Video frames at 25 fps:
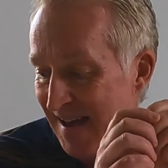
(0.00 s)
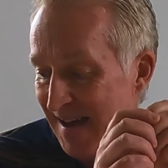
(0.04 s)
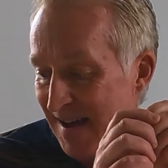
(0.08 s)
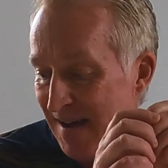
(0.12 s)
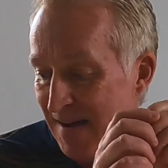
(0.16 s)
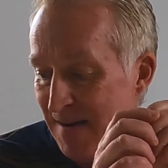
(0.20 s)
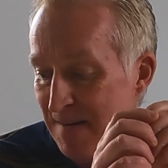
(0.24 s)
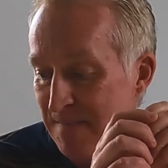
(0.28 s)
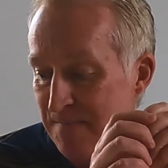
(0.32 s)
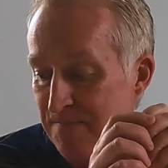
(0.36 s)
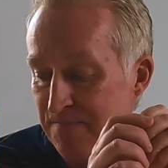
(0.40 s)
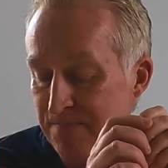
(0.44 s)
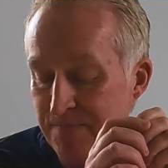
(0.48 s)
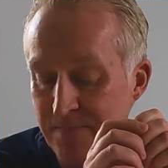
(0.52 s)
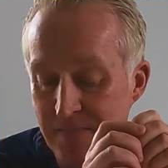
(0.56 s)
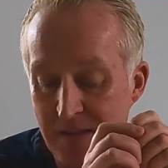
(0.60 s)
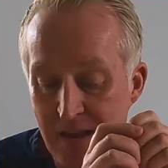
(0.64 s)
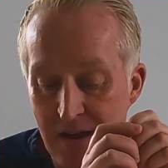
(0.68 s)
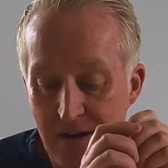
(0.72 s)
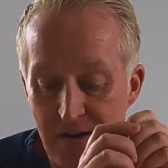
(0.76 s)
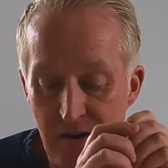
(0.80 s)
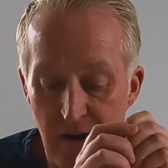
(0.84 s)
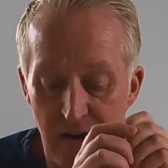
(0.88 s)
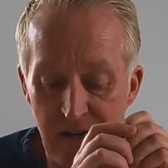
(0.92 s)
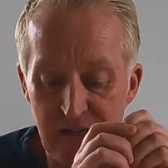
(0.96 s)
um,
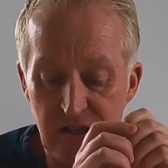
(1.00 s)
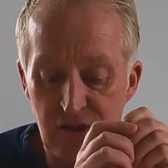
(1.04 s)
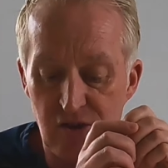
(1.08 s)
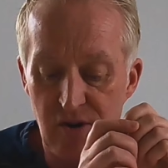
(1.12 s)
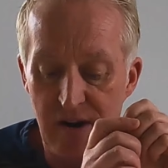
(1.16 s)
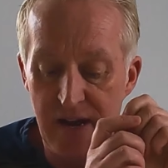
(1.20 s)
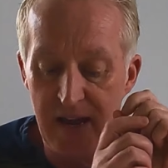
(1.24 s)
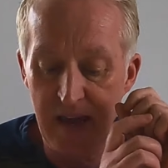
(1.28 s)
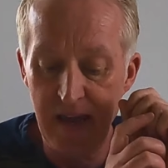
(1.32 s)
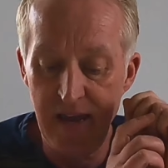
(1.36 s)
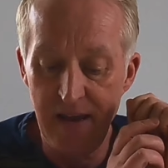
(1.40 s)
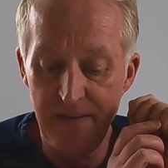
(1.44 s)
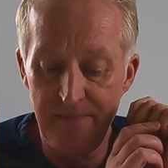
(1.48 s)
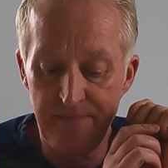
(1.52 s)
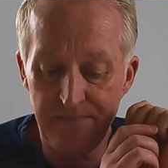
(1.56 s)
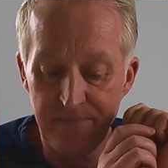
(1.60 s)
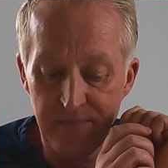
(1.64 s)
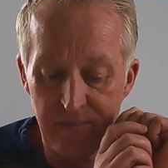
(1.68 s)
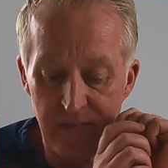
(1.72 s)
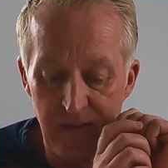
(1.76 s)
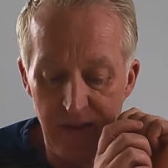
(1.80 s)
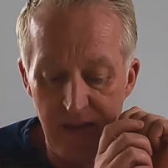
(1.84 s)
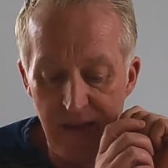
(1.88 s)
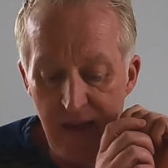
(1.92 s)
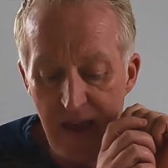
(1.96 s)
nitrate,
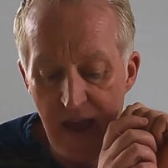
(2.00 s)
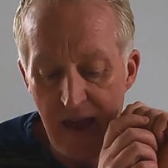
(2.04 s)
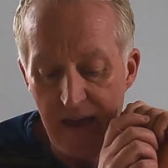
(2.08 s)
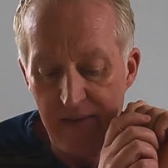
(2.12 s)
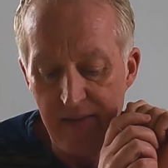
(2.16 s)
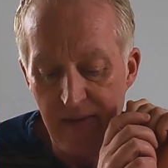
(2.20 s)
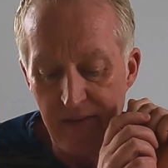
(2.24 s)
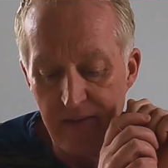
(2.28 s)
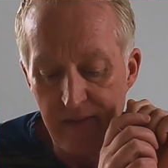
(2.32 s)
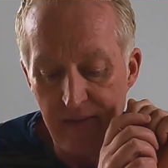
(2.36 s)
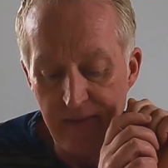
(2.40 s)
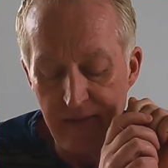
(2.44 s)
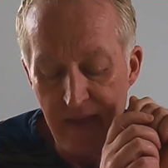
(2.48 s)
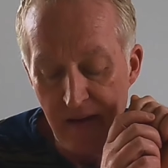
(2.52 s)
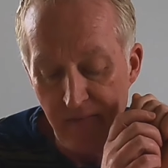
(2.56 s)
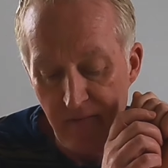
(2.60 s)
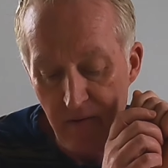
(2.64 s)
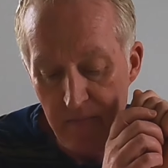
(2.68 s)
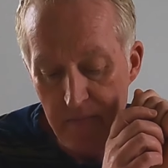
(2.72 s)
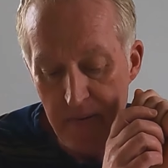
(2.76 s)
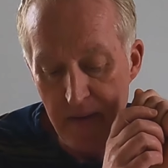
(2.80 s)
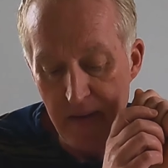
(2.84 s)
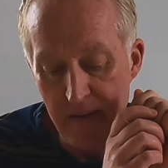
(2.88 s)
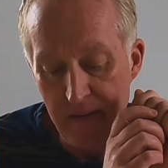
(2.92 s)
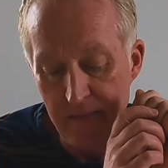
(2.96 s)
yeah, they're a
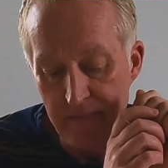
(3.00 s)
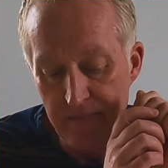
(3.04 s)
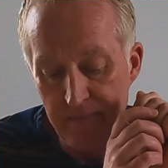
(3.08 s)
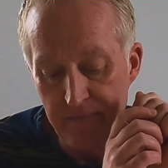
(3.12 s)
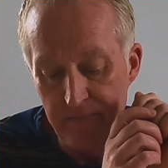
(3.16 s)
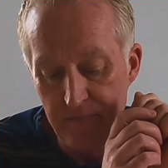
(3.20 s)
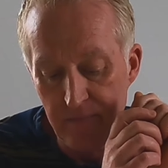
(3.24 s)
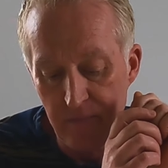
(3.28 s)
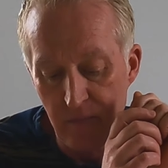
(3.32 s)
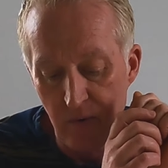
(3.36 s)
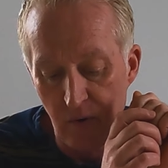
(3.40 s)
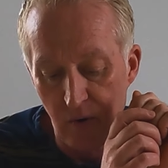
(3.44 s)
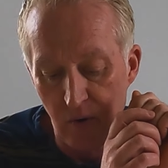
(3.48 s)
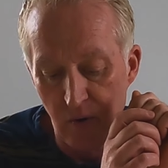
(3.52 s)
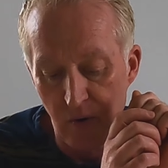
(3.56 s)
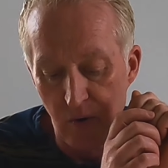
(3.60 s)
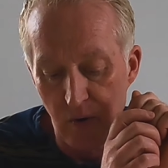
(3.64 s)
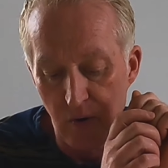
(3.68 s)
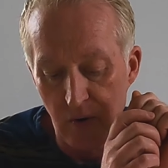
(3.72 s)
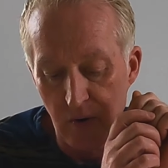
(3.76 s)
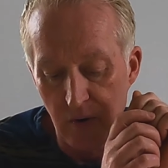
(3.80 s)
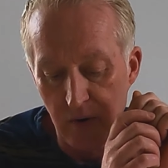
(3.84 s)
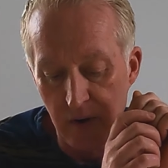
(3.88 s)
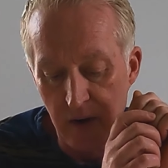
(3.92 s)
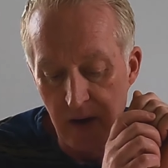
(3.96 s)
bit
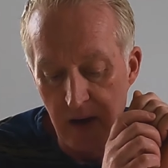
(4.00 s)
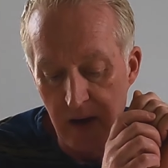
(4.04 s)
more.